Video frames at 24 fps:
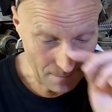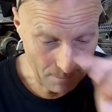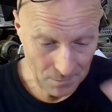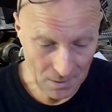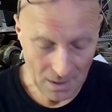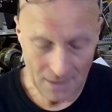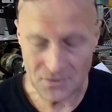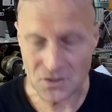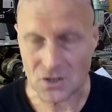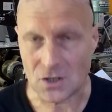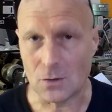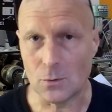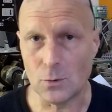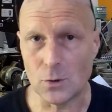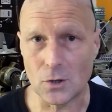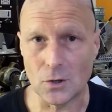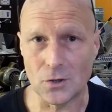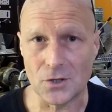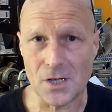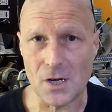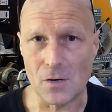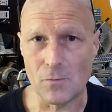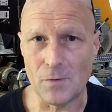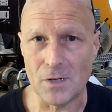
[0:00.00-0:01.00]
I've still got
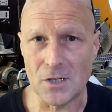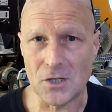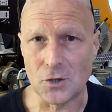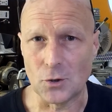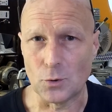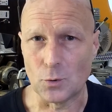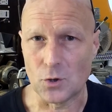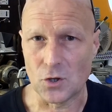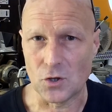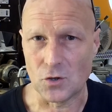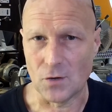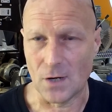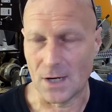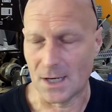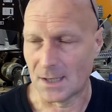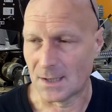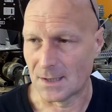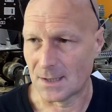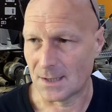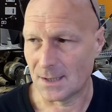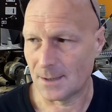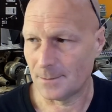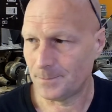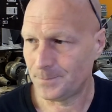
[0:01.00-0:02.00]
the original
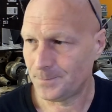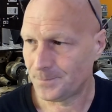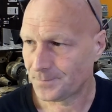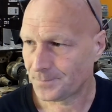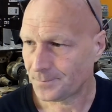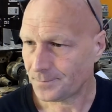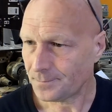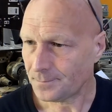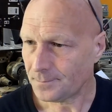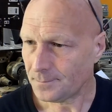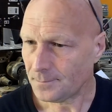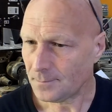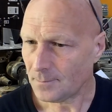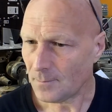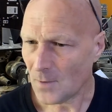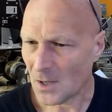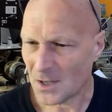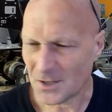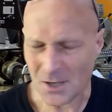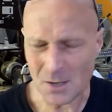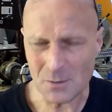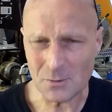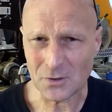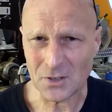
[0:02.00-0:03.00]
strings. I
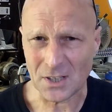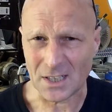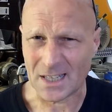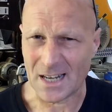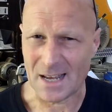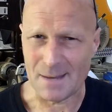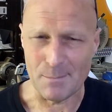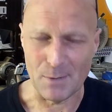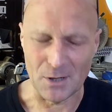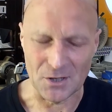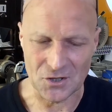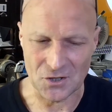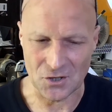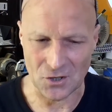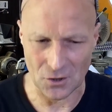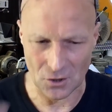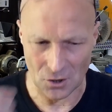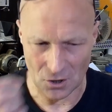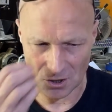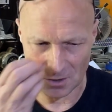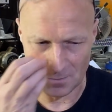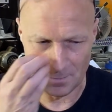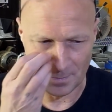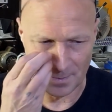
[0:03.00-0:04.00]
don't think they're much
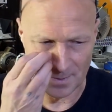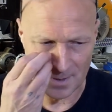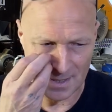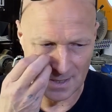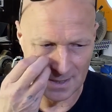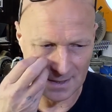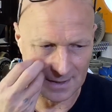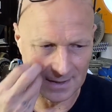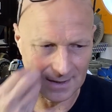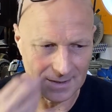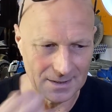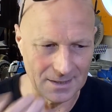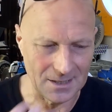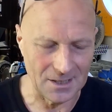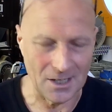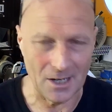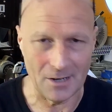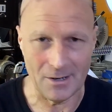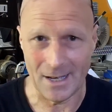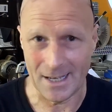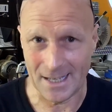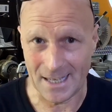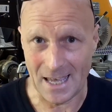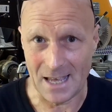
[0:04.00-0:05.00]
good, but you know,
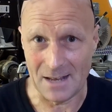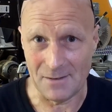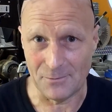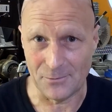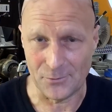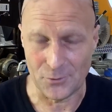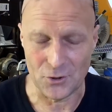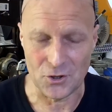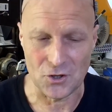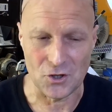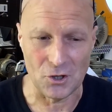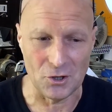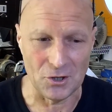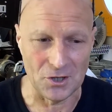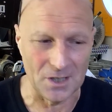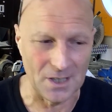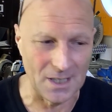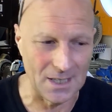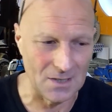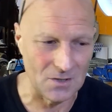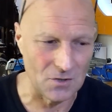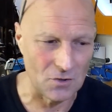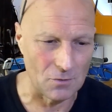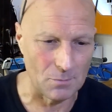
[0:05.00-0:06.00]
again, for a student
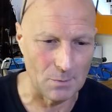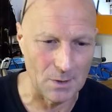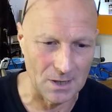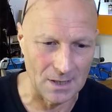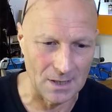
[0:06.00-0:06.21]
instrument,